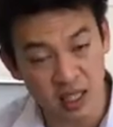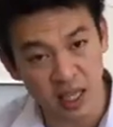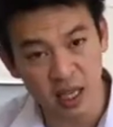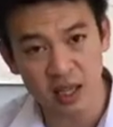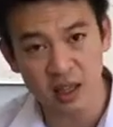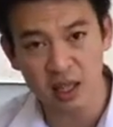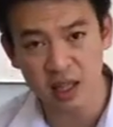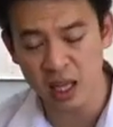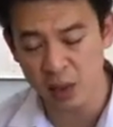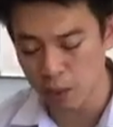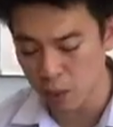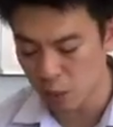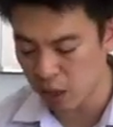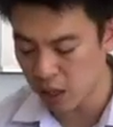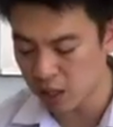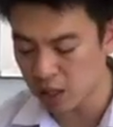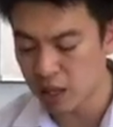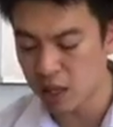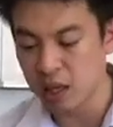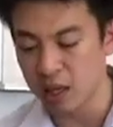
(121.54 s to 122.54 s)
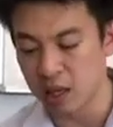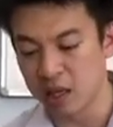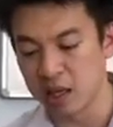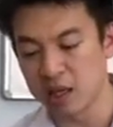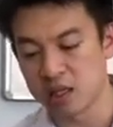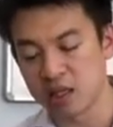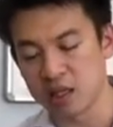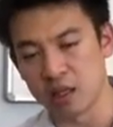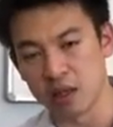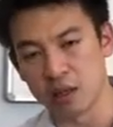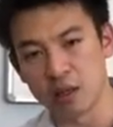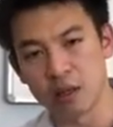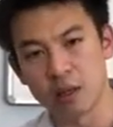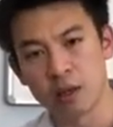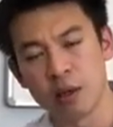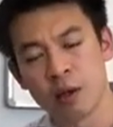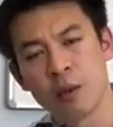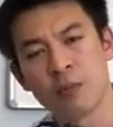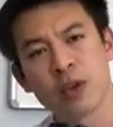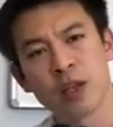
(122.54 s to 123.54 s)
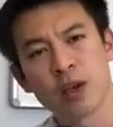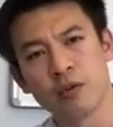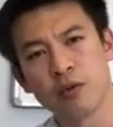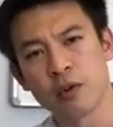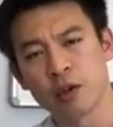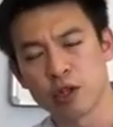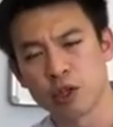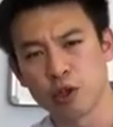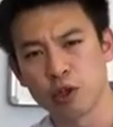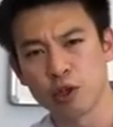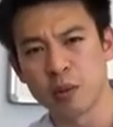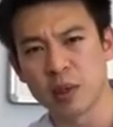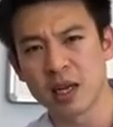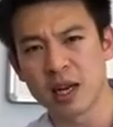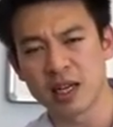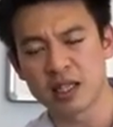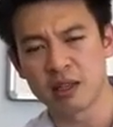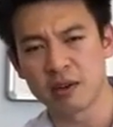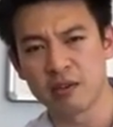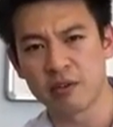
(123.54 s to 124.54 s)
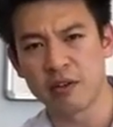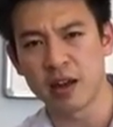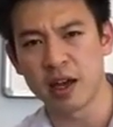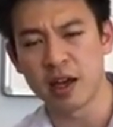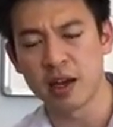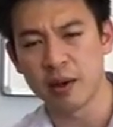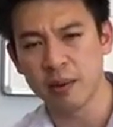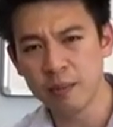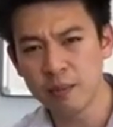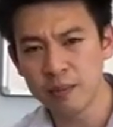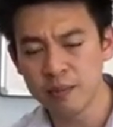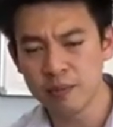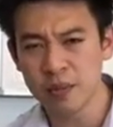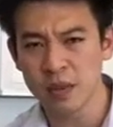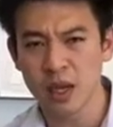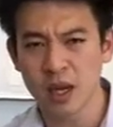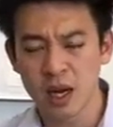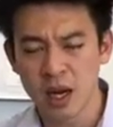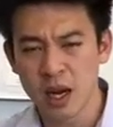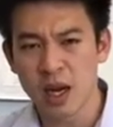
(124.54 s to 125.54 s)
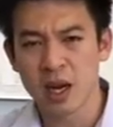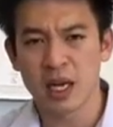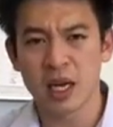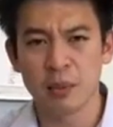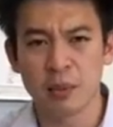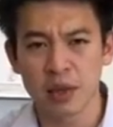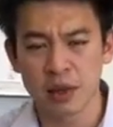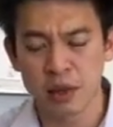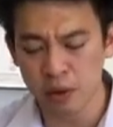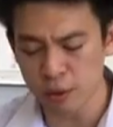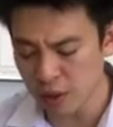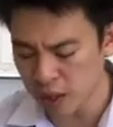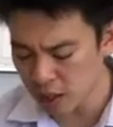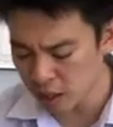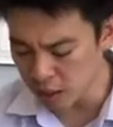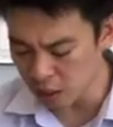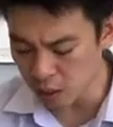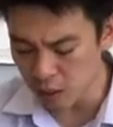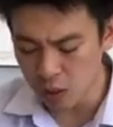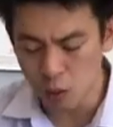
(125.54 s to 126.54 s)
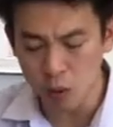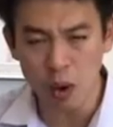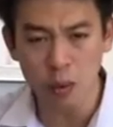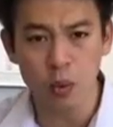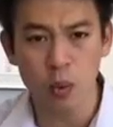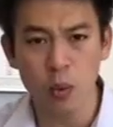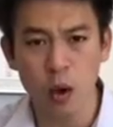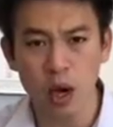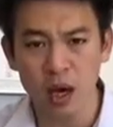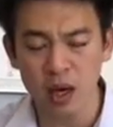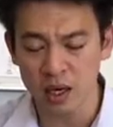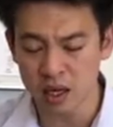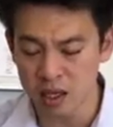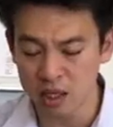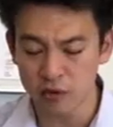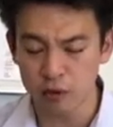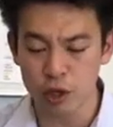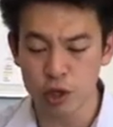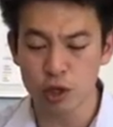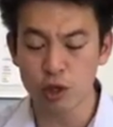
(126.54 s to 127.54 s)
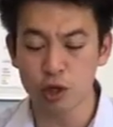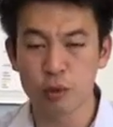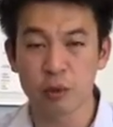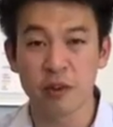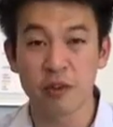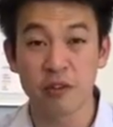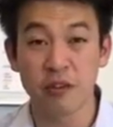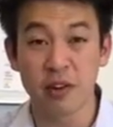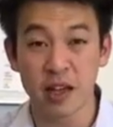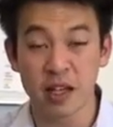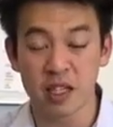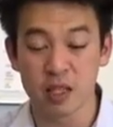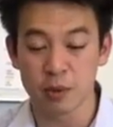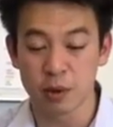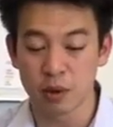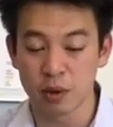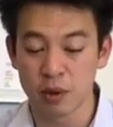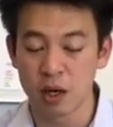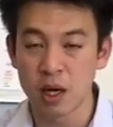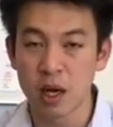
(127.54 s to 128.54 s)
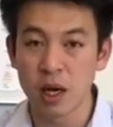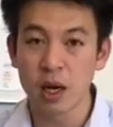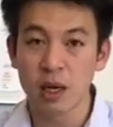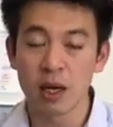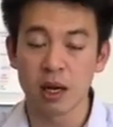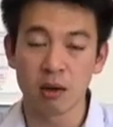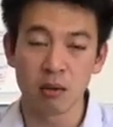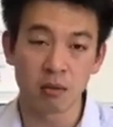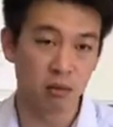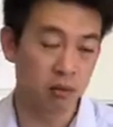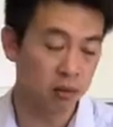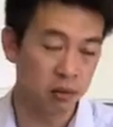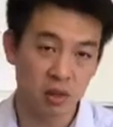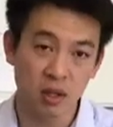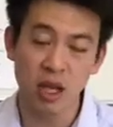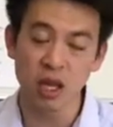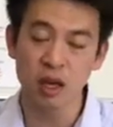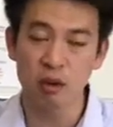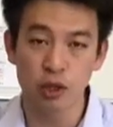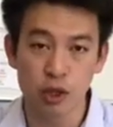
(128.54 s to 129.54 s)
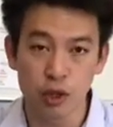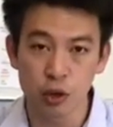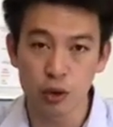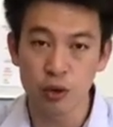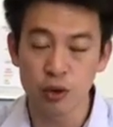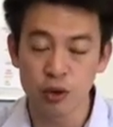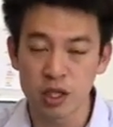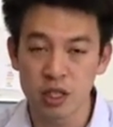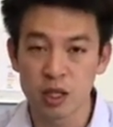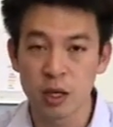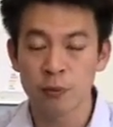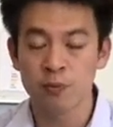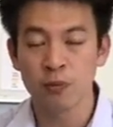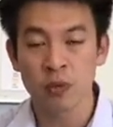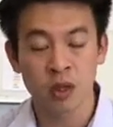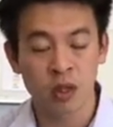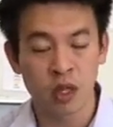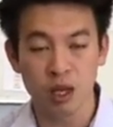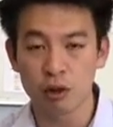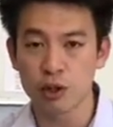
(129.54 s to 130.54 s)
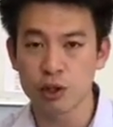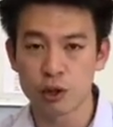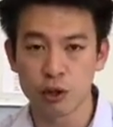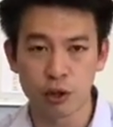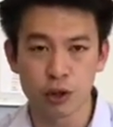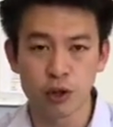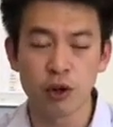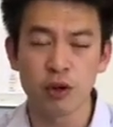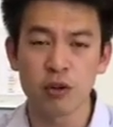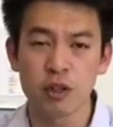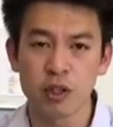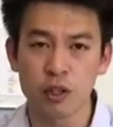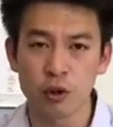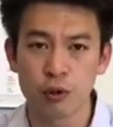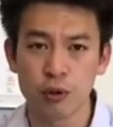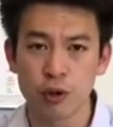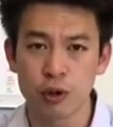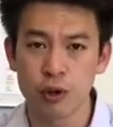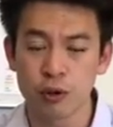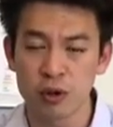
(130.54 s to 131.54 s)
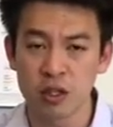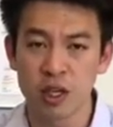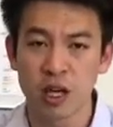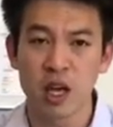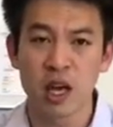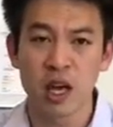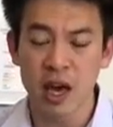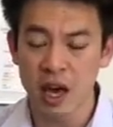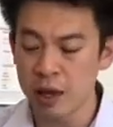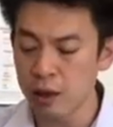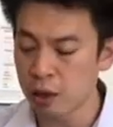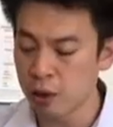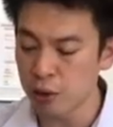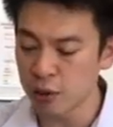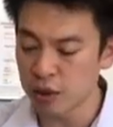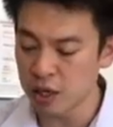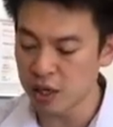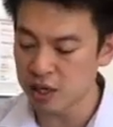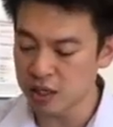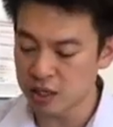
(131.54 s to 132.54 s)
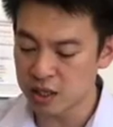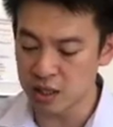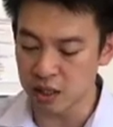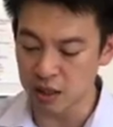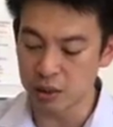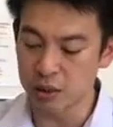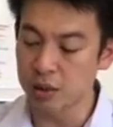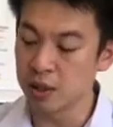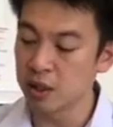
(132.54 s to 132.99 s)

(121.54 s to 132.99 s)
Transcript: second thing that we want is for the shoe to be nice and flat. Number three, what we want is for shoes to be flexible. Now, take your shoes, take your children's school shoes and do this.